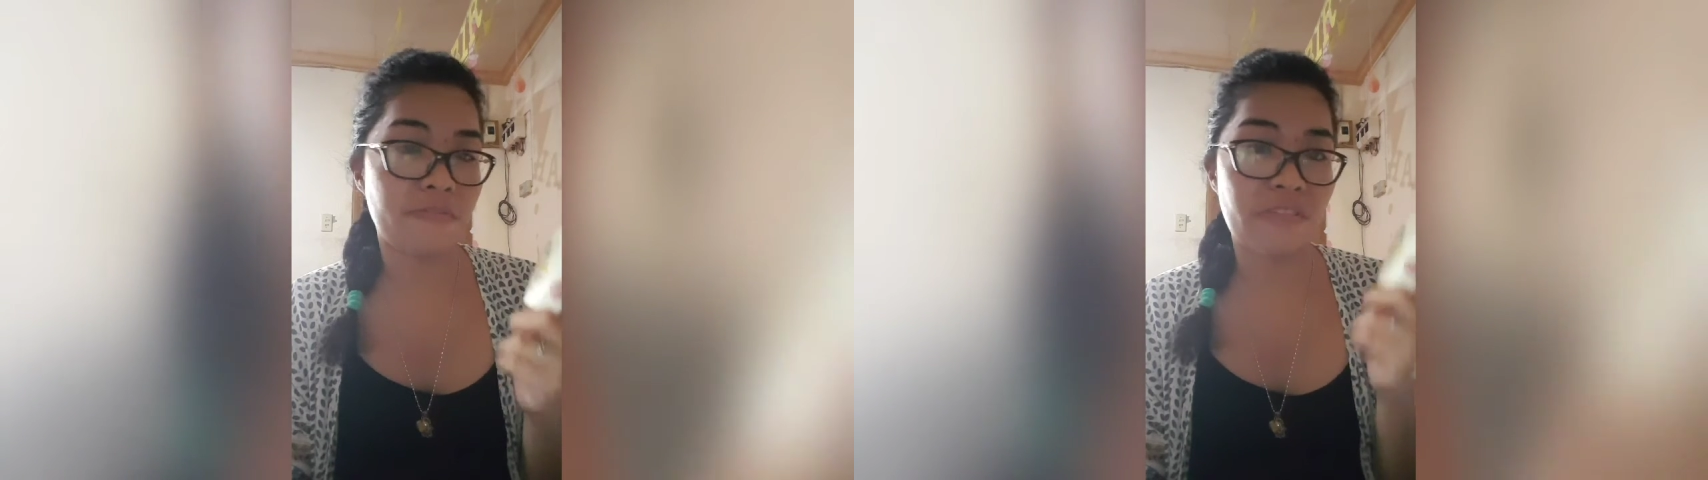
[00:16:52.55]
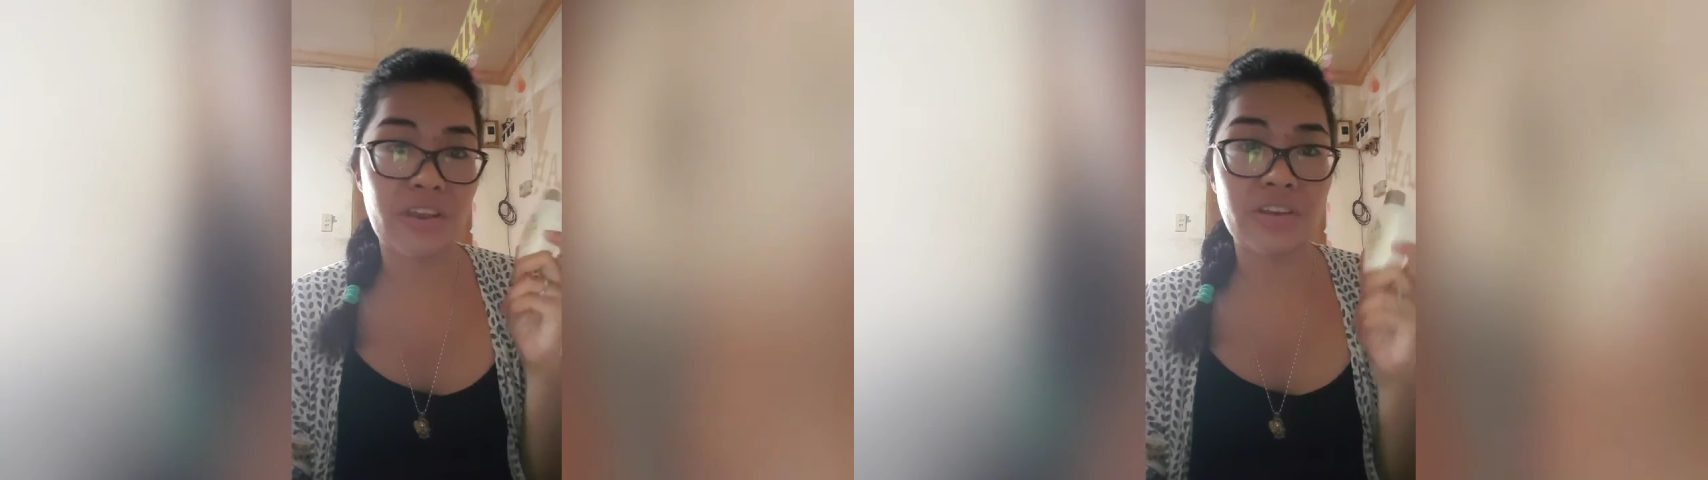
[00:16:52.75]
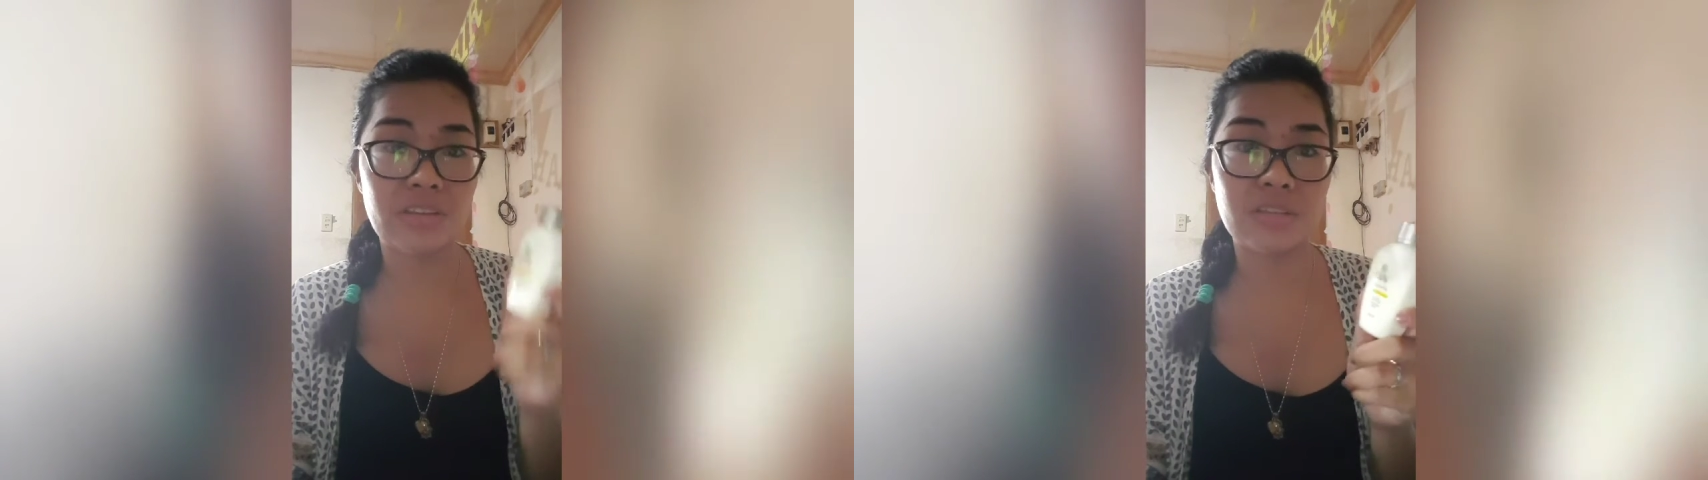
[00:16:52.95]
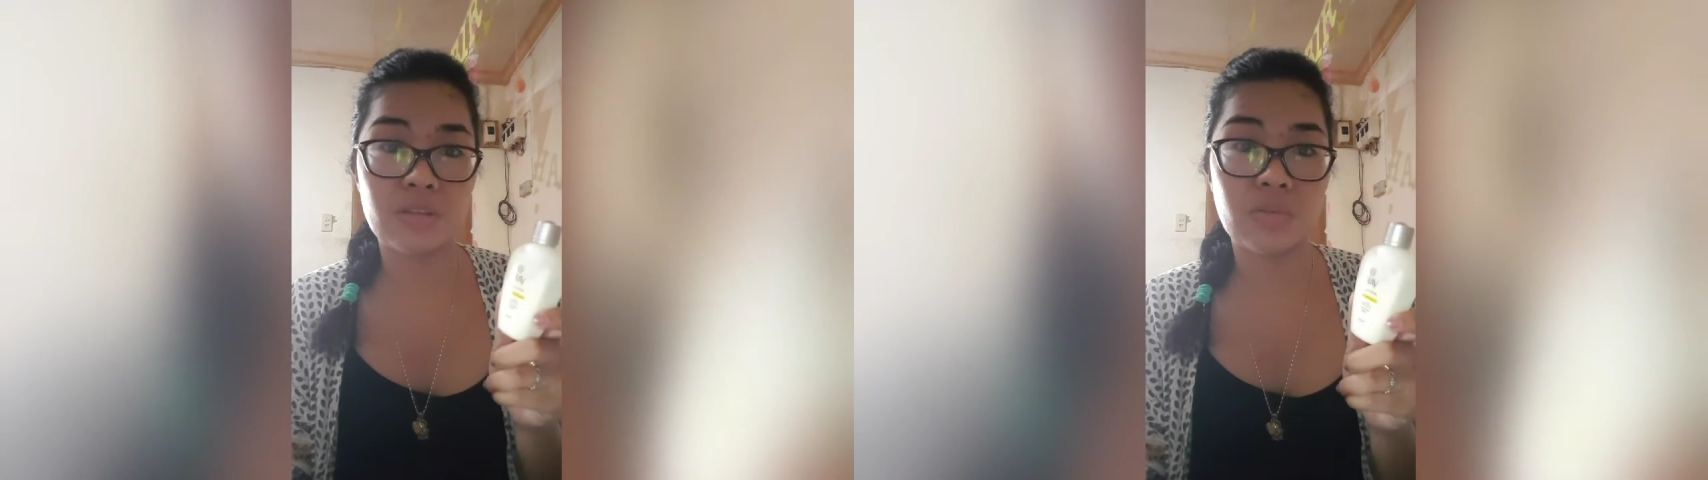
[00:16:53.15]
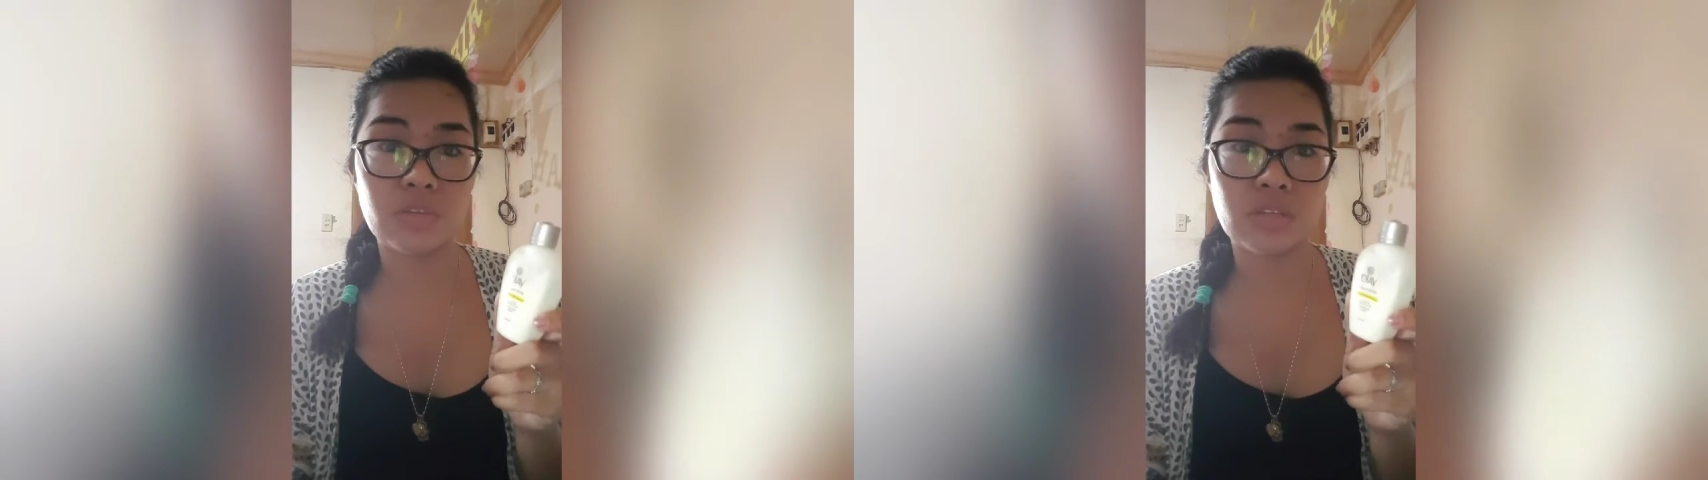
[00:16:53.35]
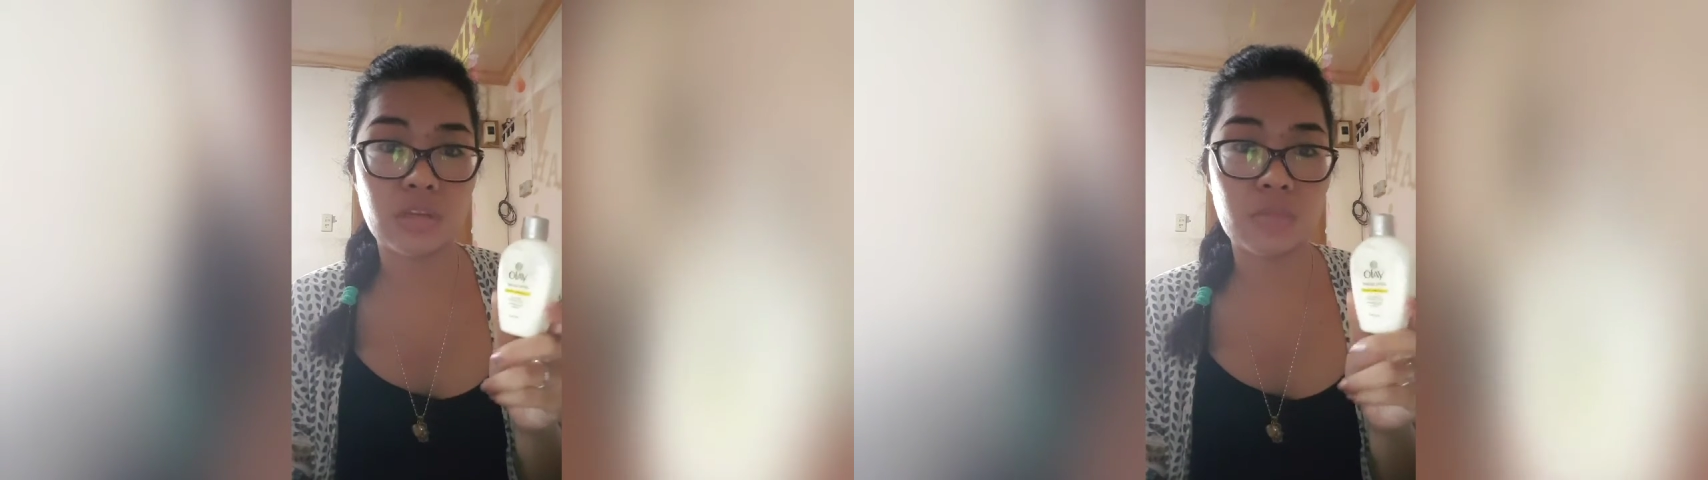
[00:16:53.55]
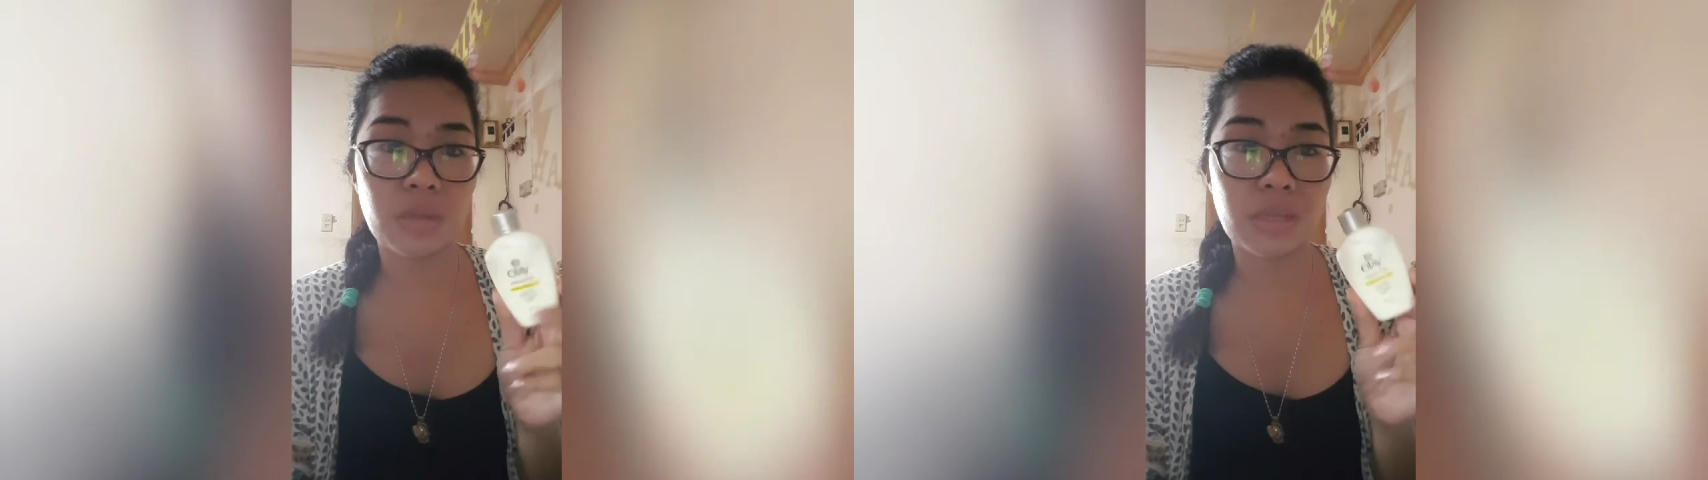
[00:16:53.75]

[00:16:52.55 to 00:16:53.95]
fairness lotion,